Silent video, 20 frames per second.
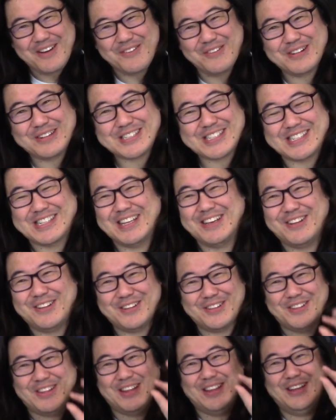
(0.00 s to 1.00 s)
We're
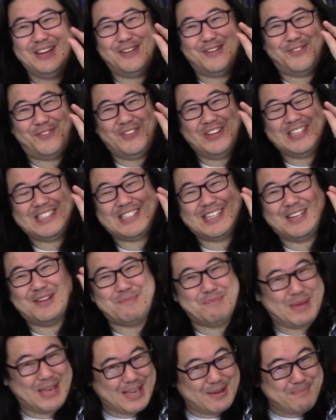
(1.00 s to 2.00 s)
still the little fish
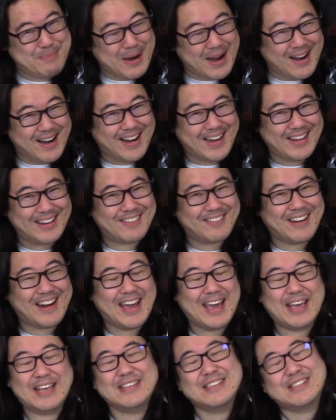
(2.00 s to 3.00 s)
in a big pond,
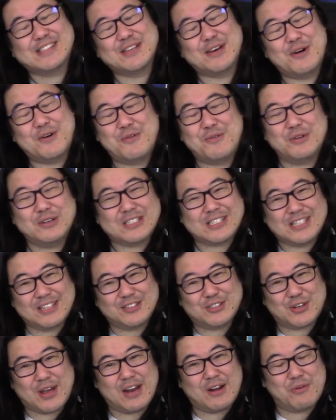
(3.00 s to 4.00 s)
right? So we're
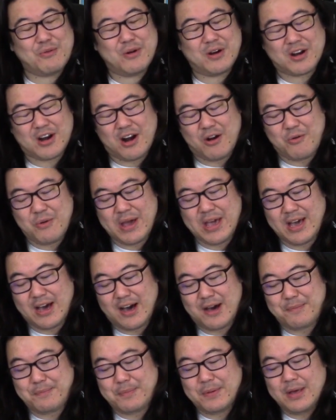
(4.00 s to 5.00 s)
still trying to work our way
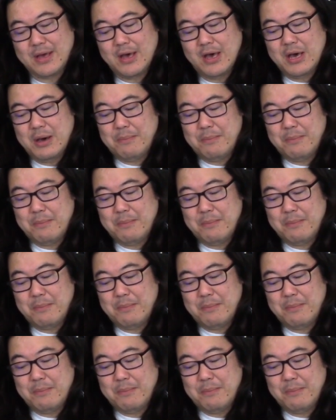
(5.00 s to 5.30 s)
up.